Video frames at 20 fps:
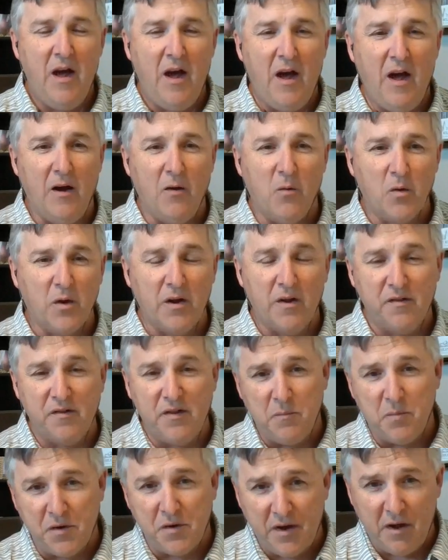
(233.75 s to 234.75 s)
We're going to see
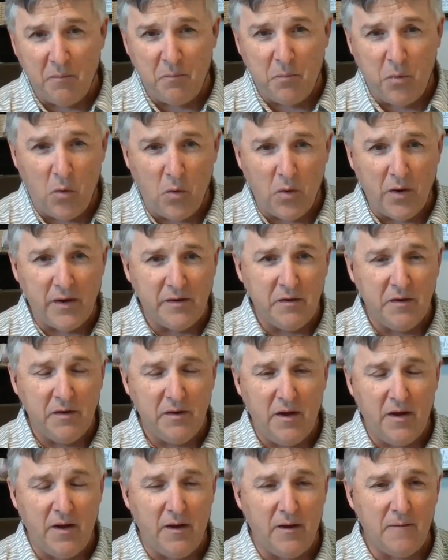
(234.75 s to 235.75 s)
Bunnell Point
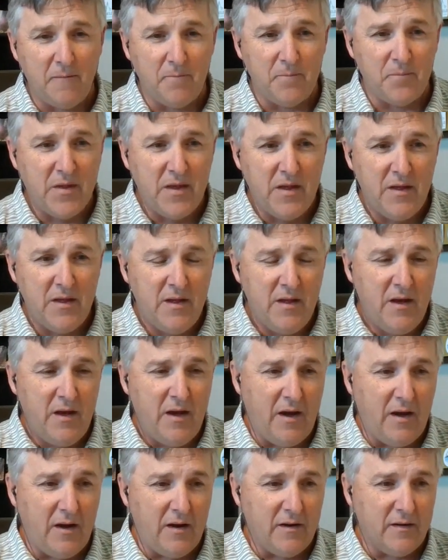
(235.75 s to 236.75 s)
and
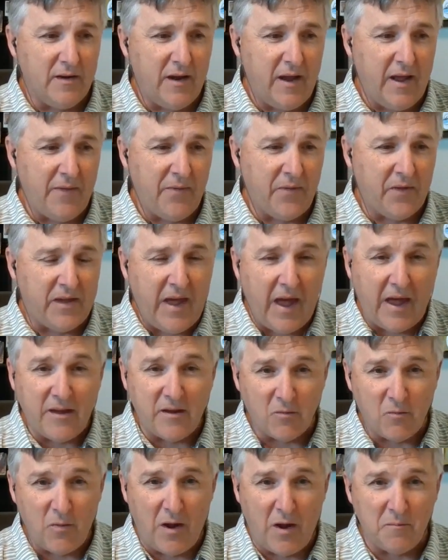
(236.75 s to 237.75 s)
the
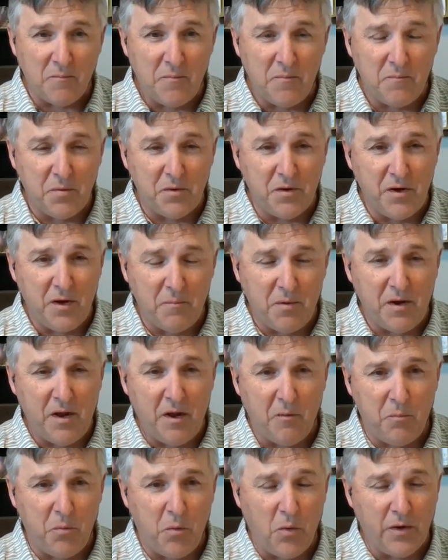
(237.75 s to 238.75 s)
canyon around
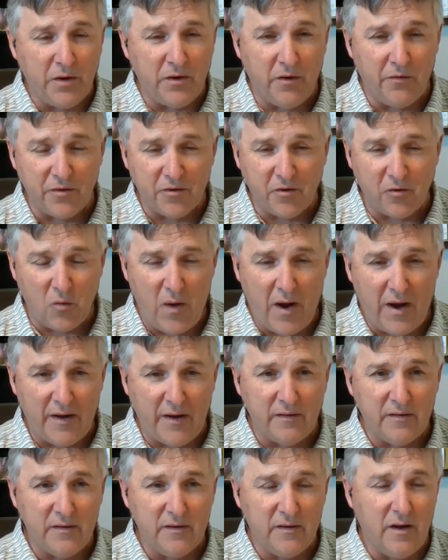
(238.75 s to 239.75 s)
Bunnell Point, all this
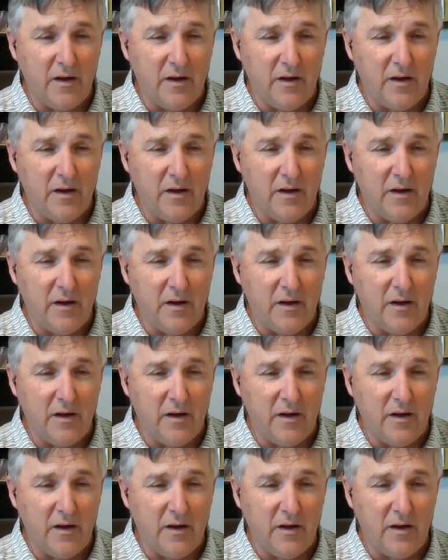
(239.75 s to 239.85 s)
granite.